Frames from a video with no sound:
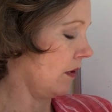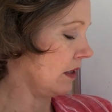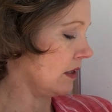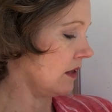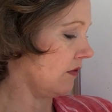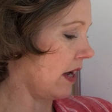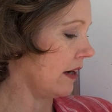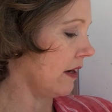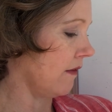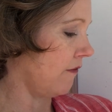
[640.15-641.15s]
It's
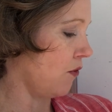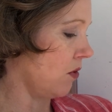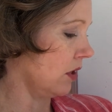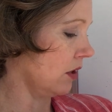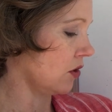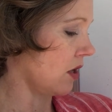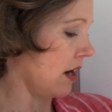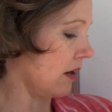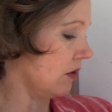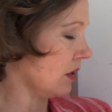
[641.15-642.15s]
divided into 4 little
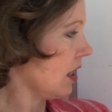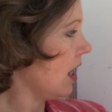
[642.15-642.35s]
triangles.